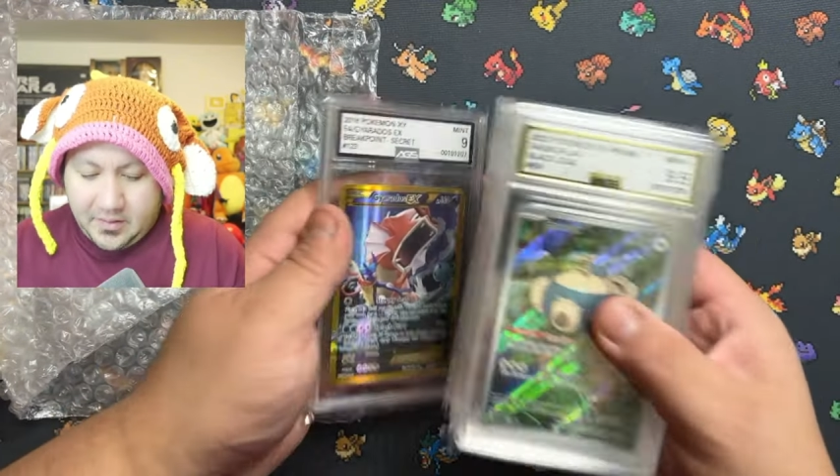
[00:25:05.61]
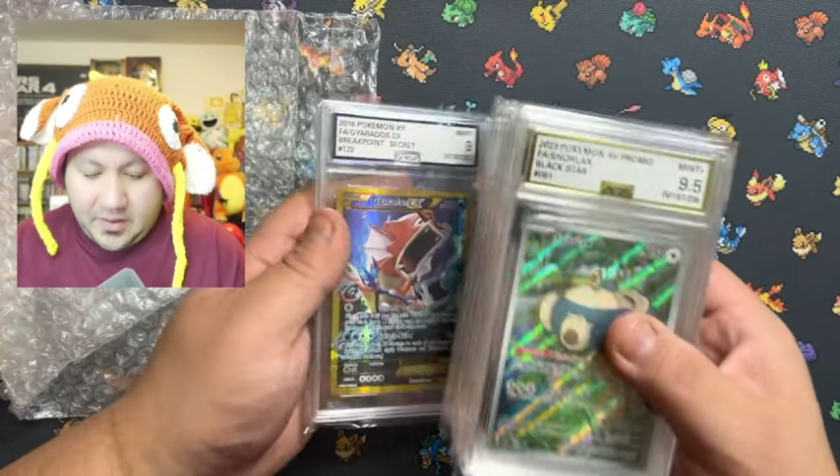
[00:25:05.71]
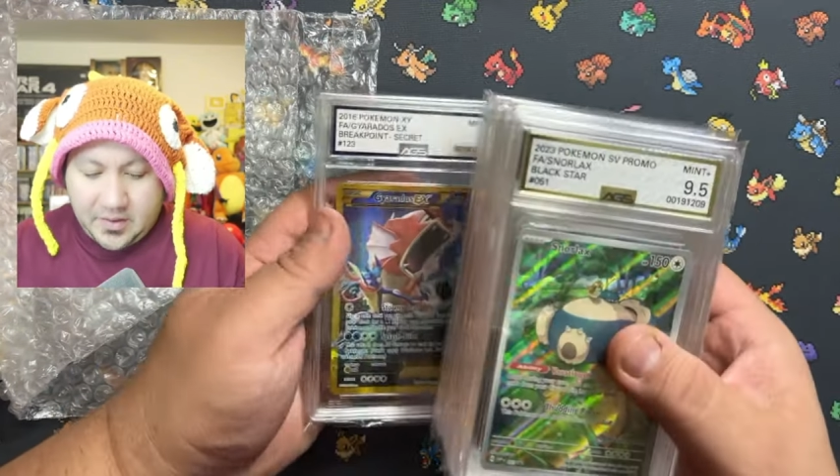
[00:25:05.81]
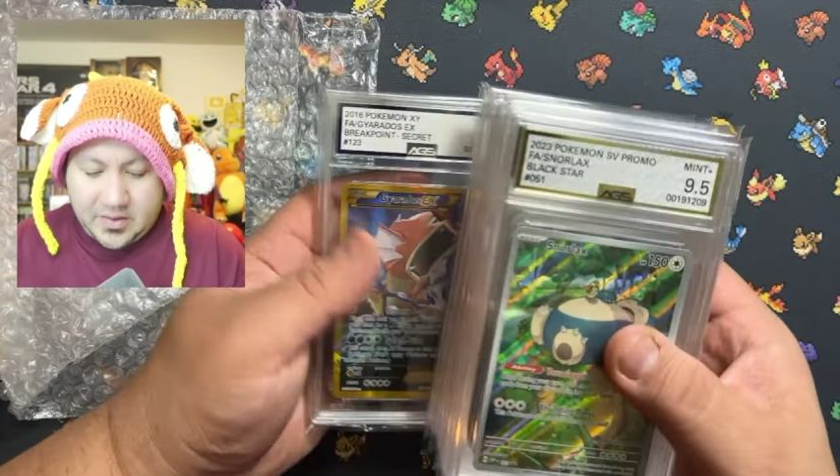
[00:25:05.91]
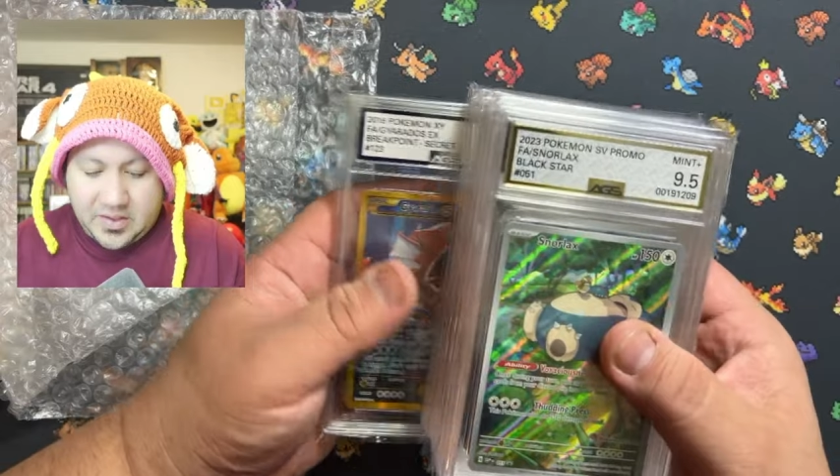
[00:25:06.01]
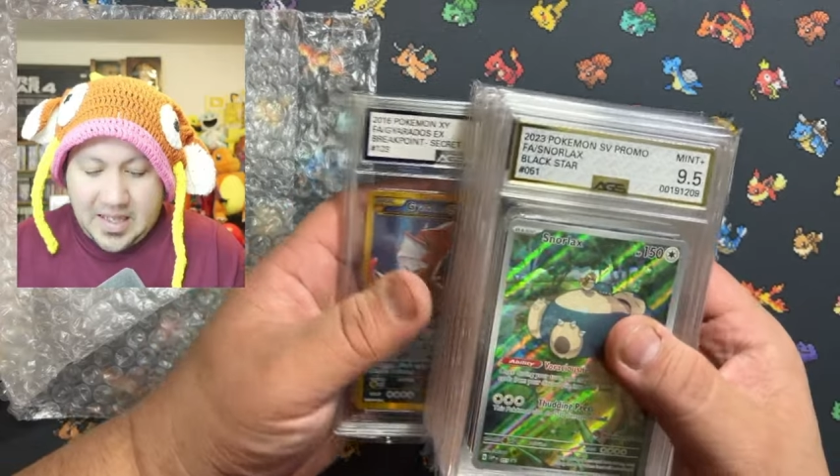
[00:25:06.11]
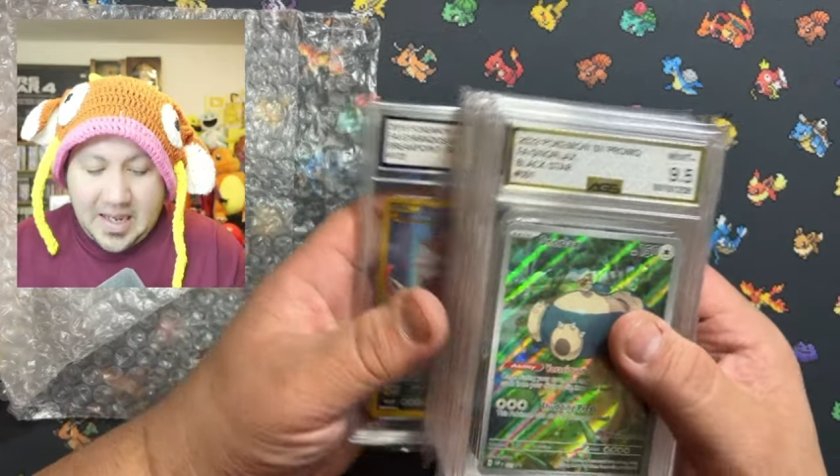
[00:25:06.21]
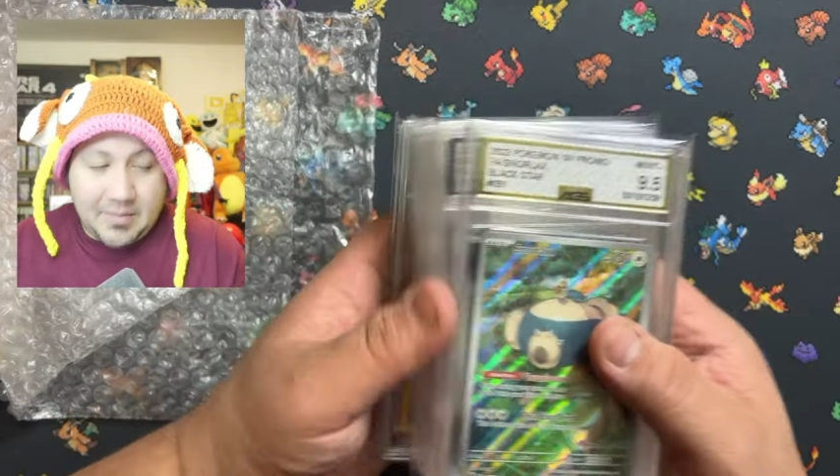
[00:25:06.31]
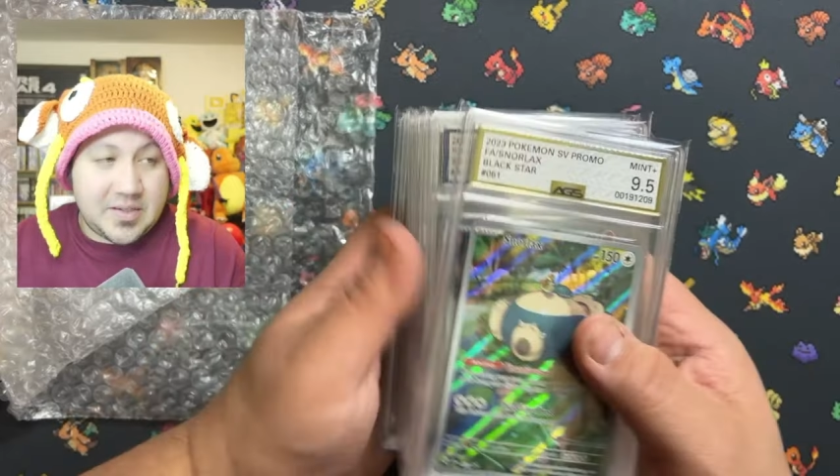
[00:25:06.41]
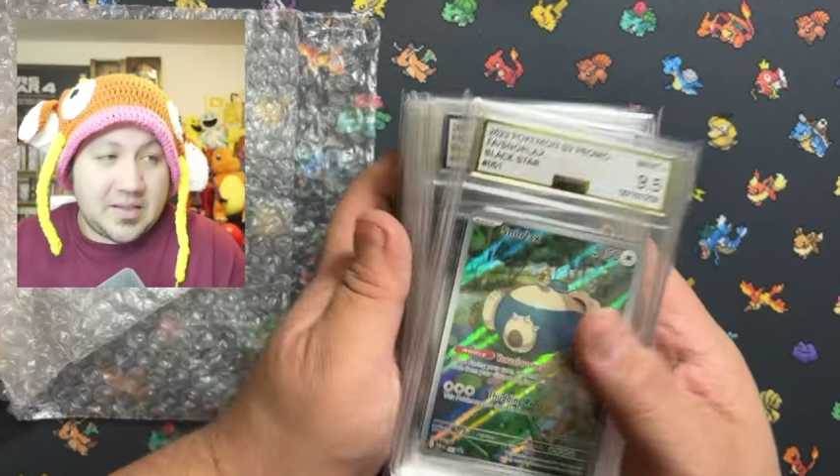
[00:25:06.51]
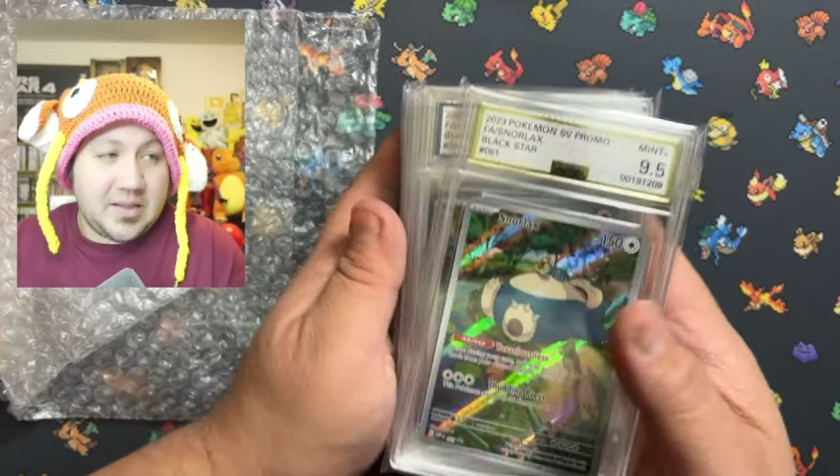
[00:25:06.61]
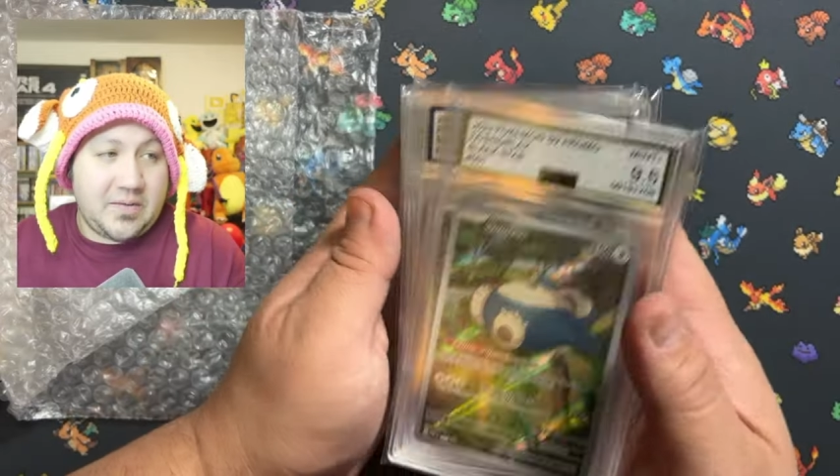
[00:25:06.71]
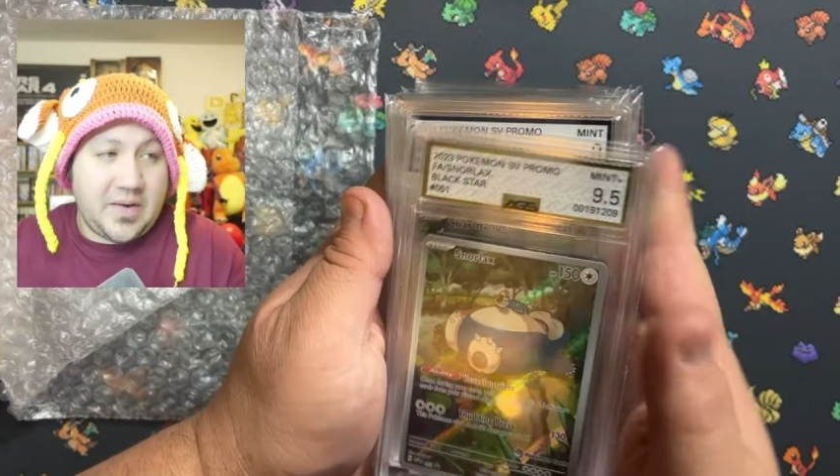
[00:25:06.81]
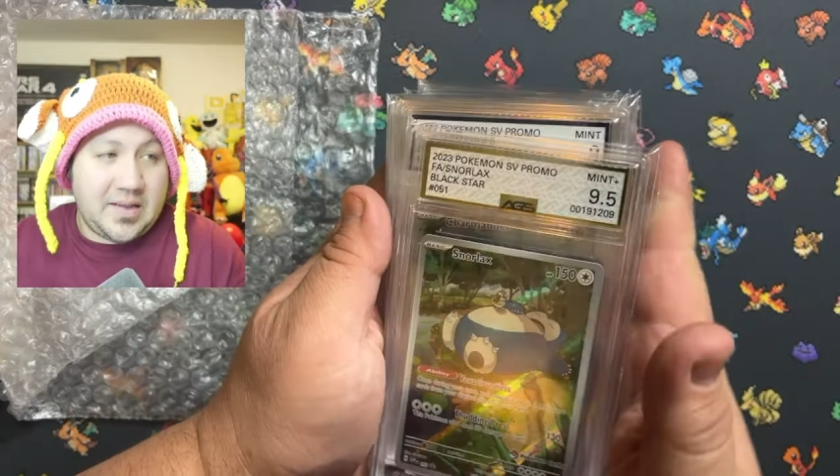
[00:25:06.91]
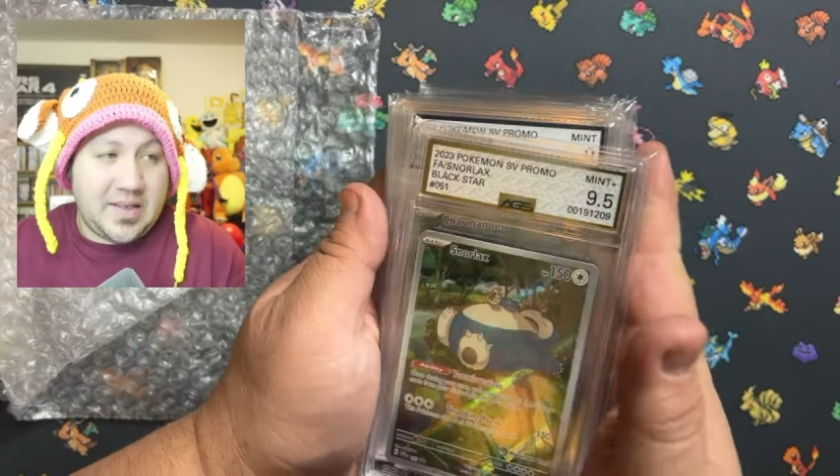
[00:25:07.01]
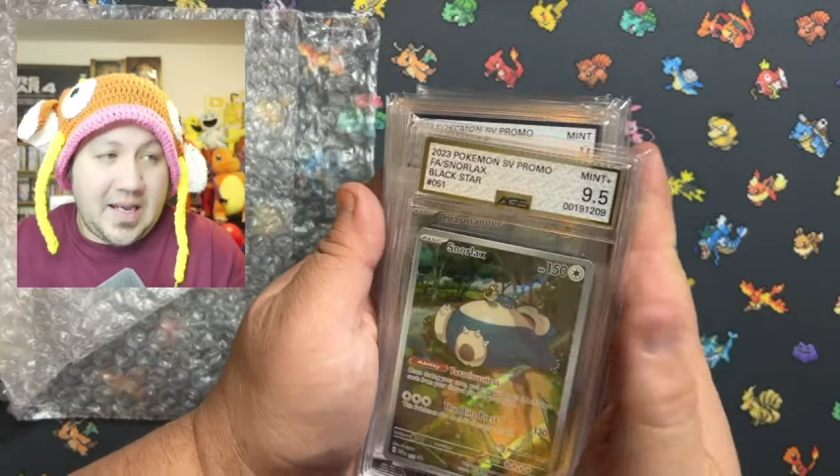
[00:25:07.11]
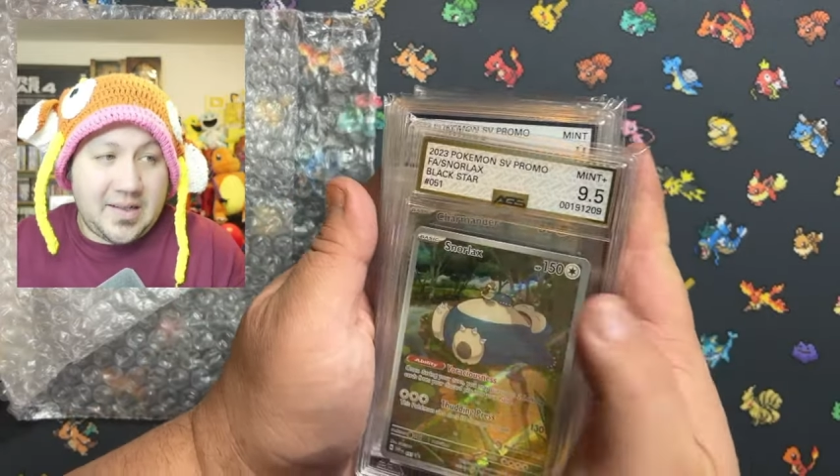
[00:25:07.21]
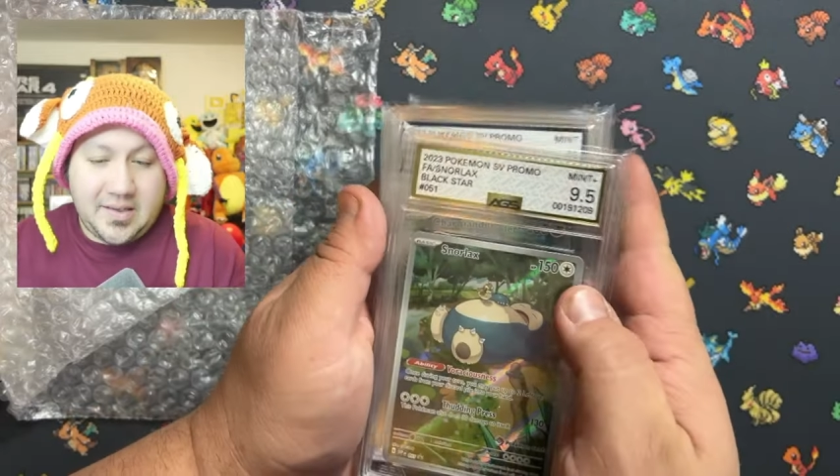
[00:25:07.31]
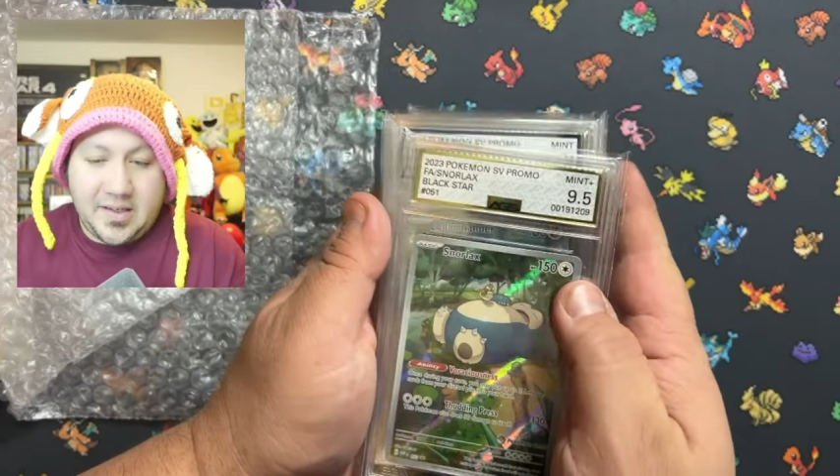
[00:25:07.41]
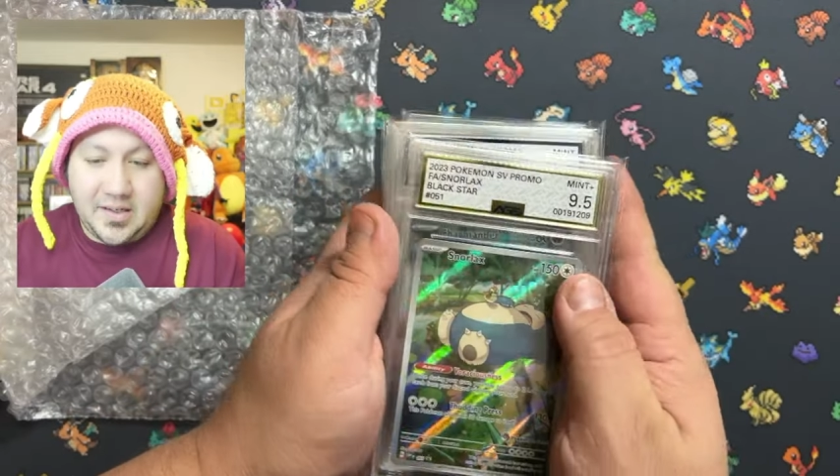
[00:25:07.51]
Their slabs look
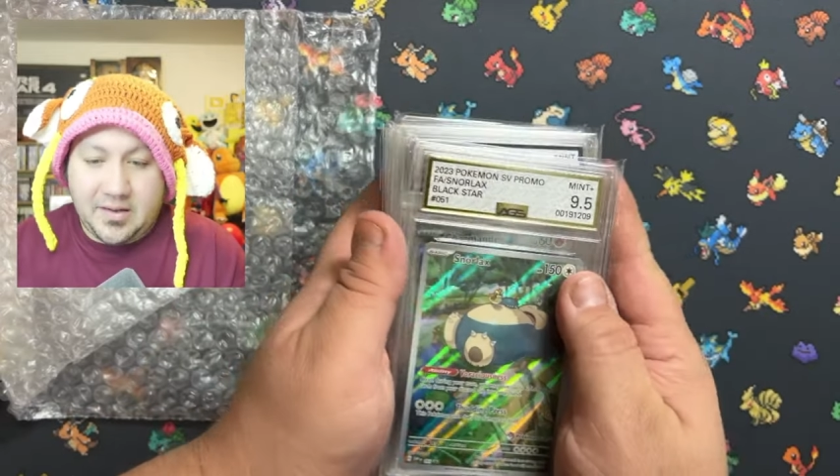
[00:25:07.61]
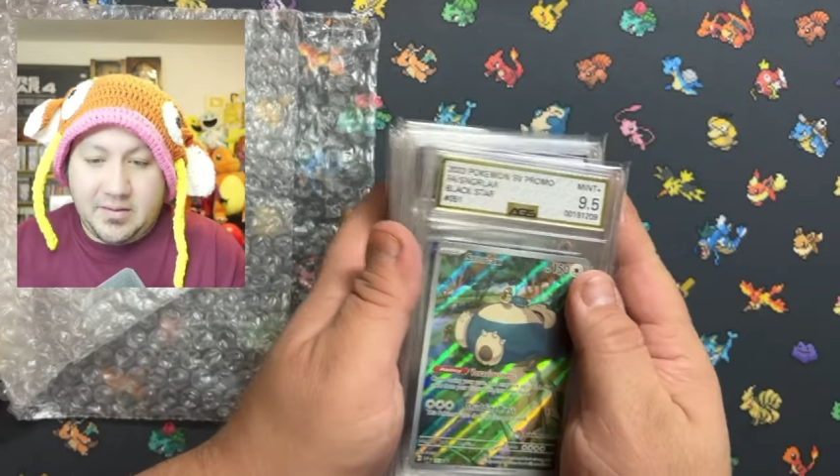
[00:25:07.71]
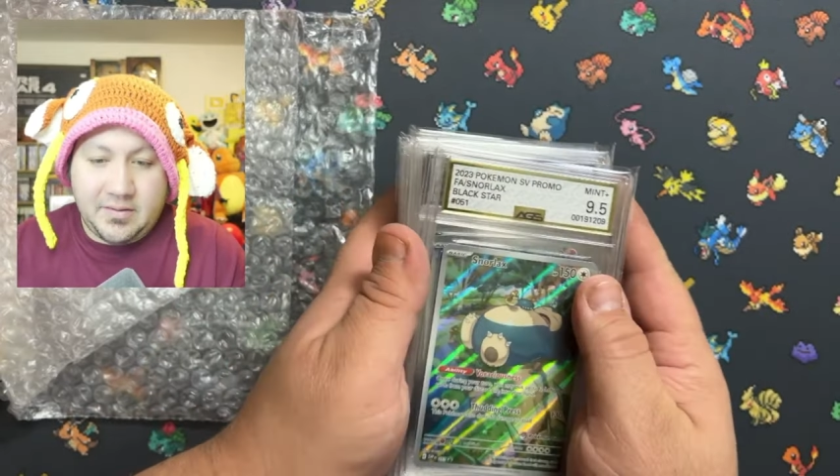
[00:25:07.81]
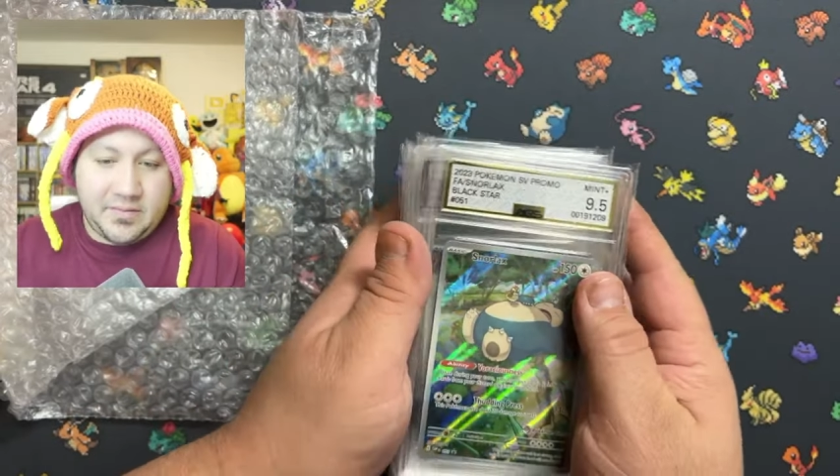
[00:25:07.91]
fantastic.